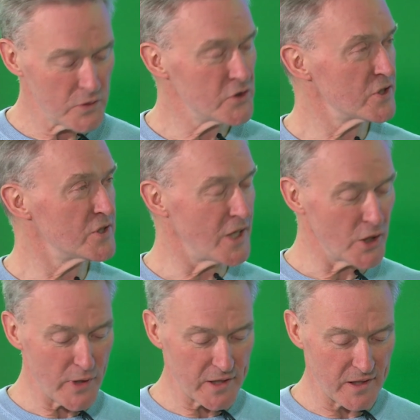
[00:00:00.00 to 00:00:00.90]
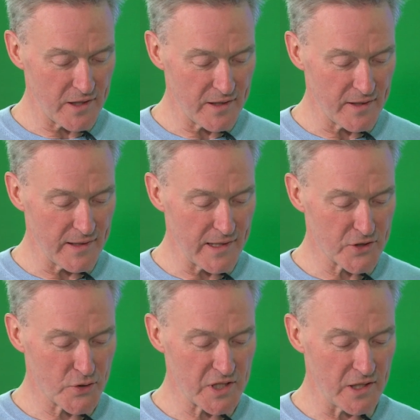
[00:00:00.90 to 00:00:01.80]
you just generate the
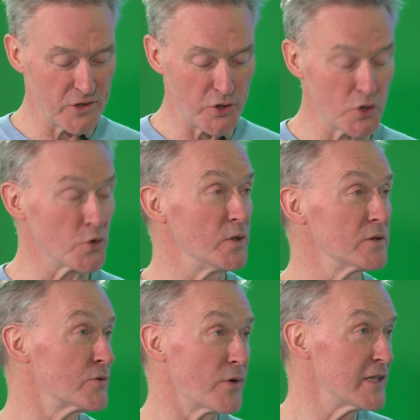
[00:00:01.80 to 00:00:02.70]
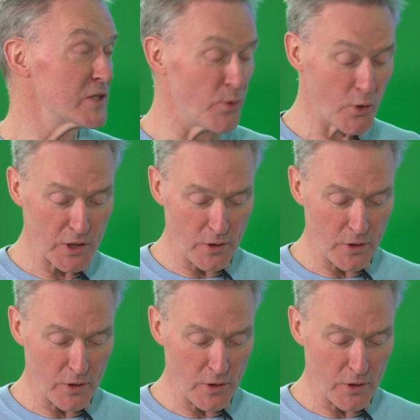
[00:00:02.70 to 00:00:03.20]
electricity as usual, transport it